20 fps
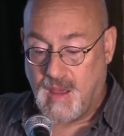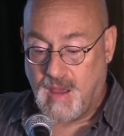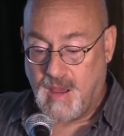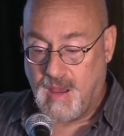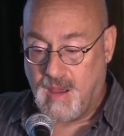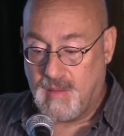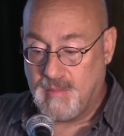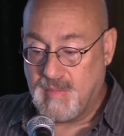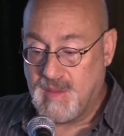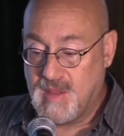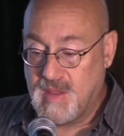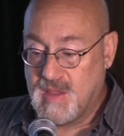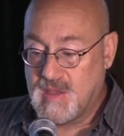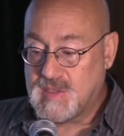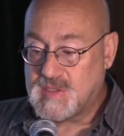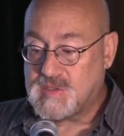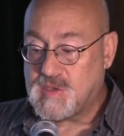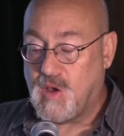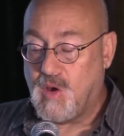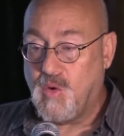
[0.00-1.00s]
Um,
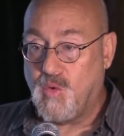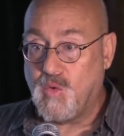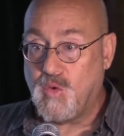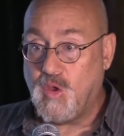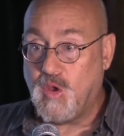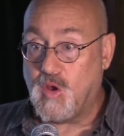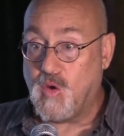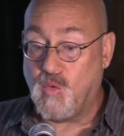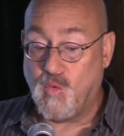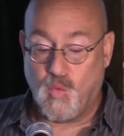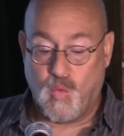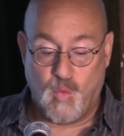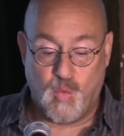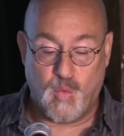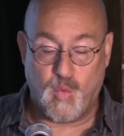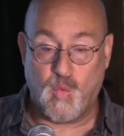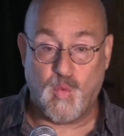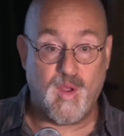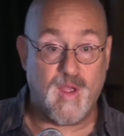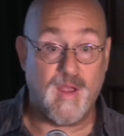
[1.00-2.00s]
so, you
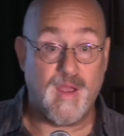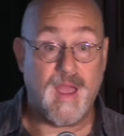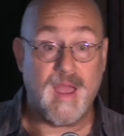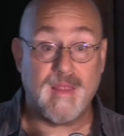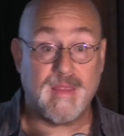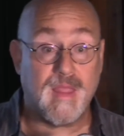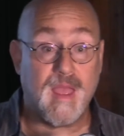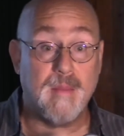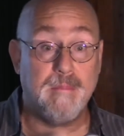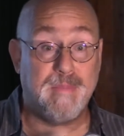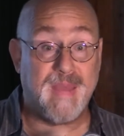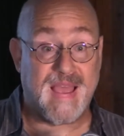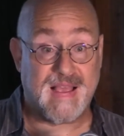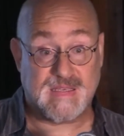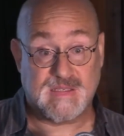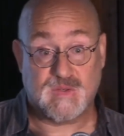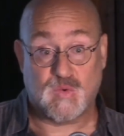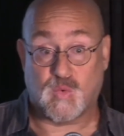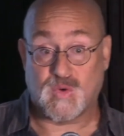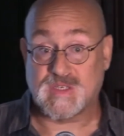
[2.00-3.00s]
know, at, at
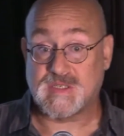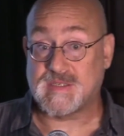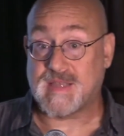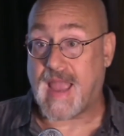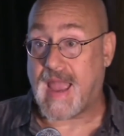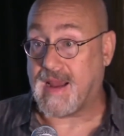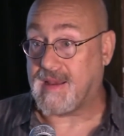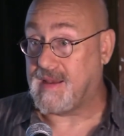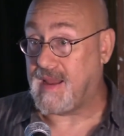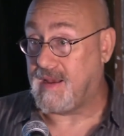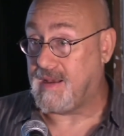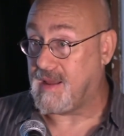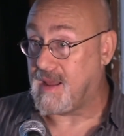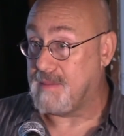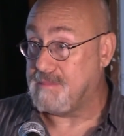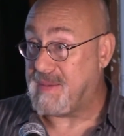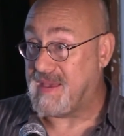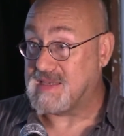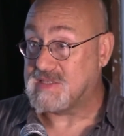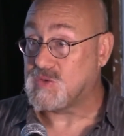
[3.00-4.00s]
best, we're stagnating.
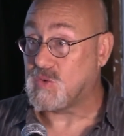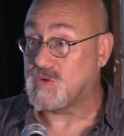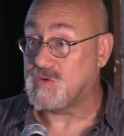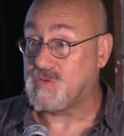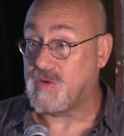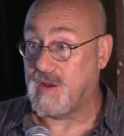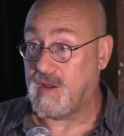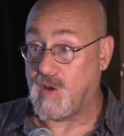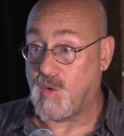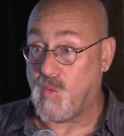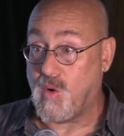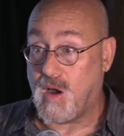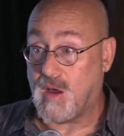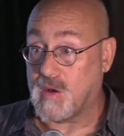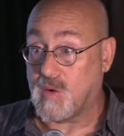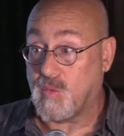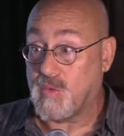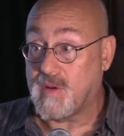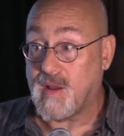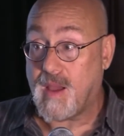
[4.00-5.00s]
At best, we're treading
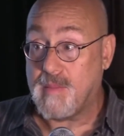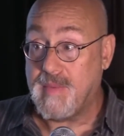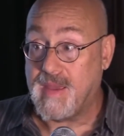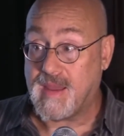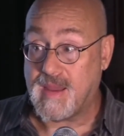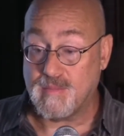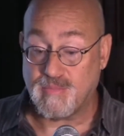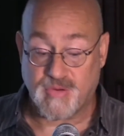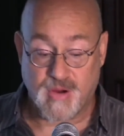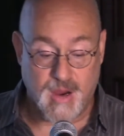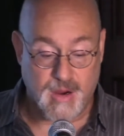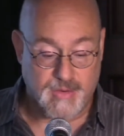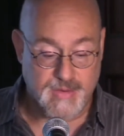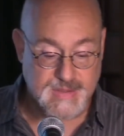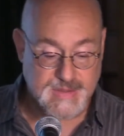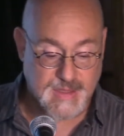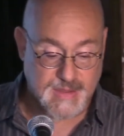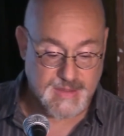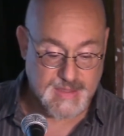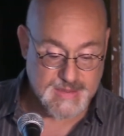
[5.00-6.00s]
water. We're not making
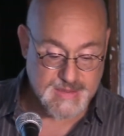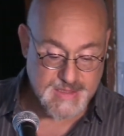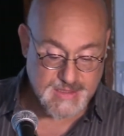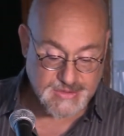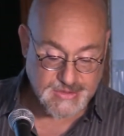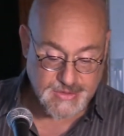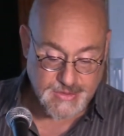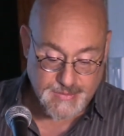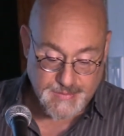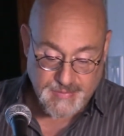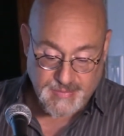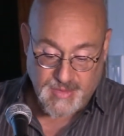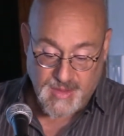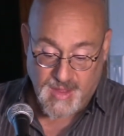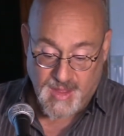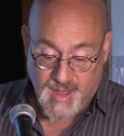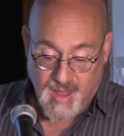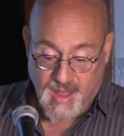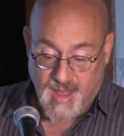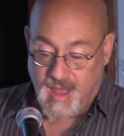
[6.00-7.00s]
progress on this issue.
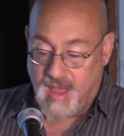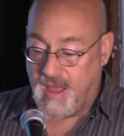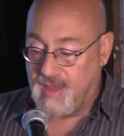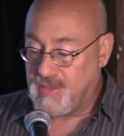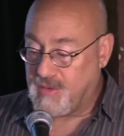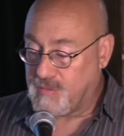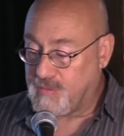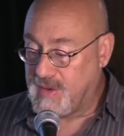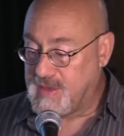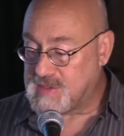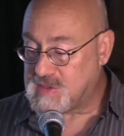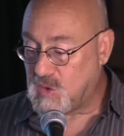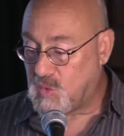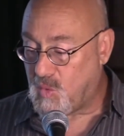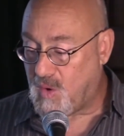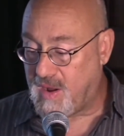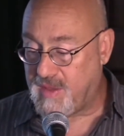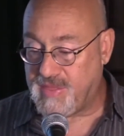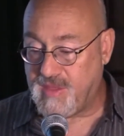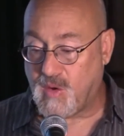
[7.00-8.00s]
And the reason
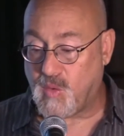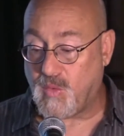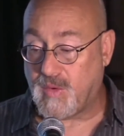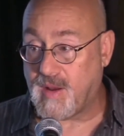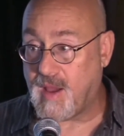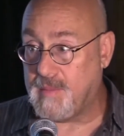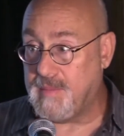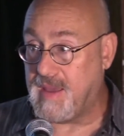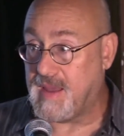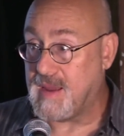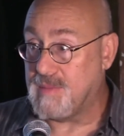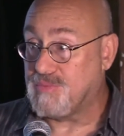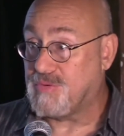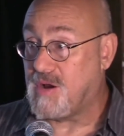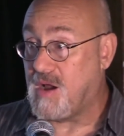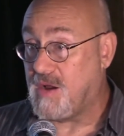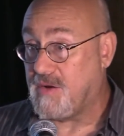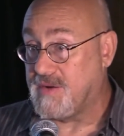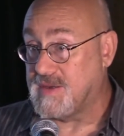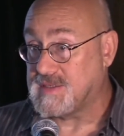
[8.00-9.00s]
why I think we're not making
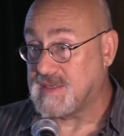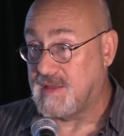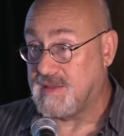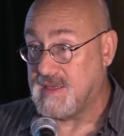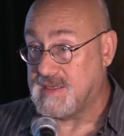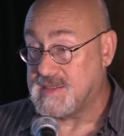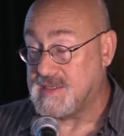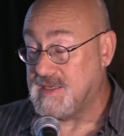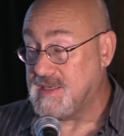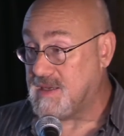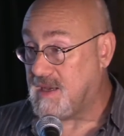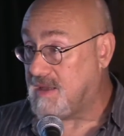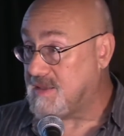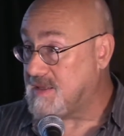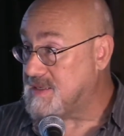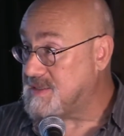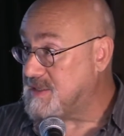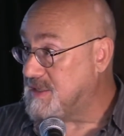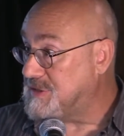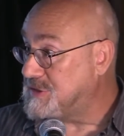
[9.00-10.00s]
progress on this, on
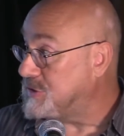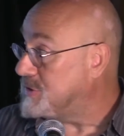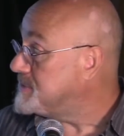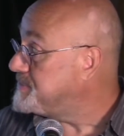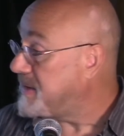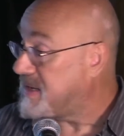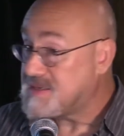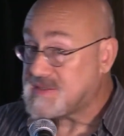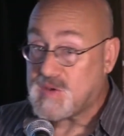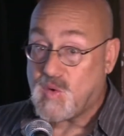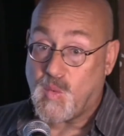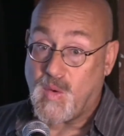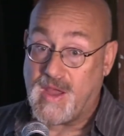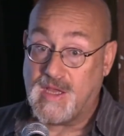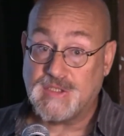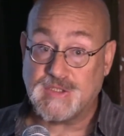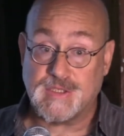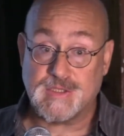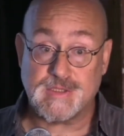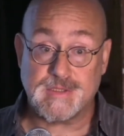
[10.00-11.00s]
this issue is because of
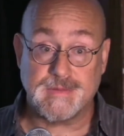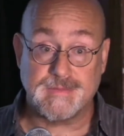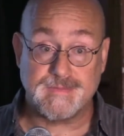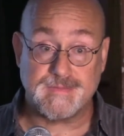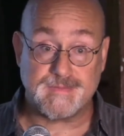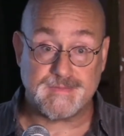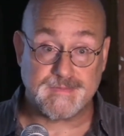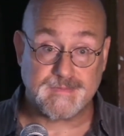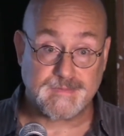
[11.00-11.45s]
wages.